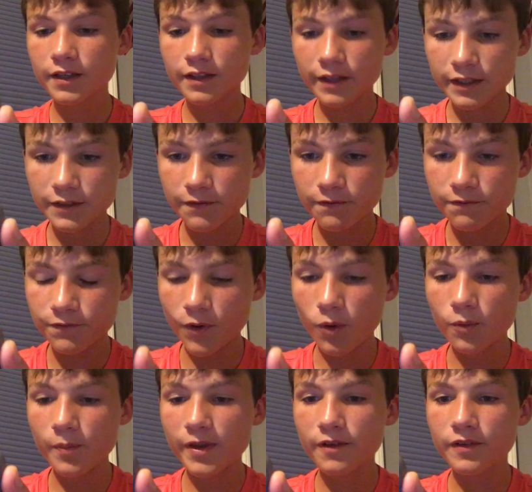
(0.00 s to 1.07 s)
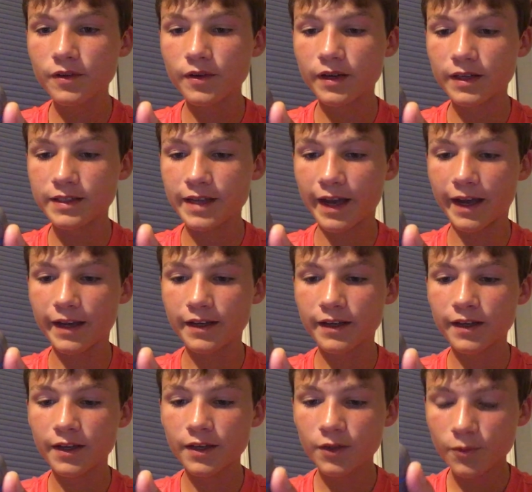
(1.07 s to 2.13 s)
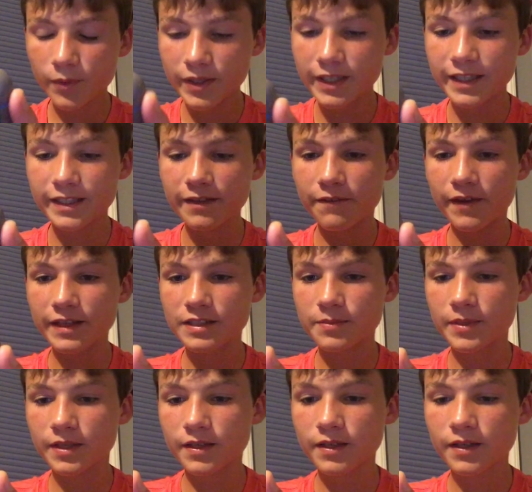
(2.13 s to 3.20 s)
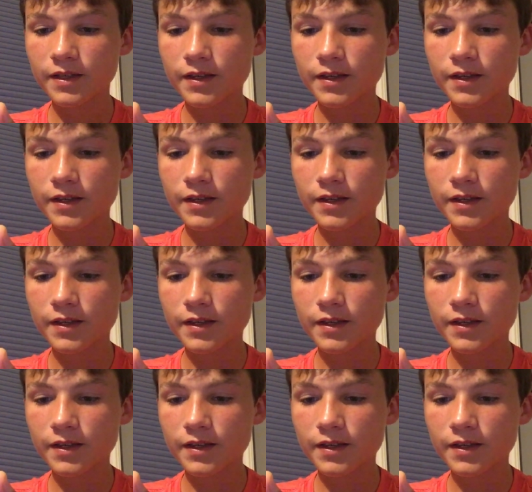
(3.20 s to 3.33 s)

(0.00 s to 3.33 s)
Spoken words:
That's full midfield and attack. We need defensemen.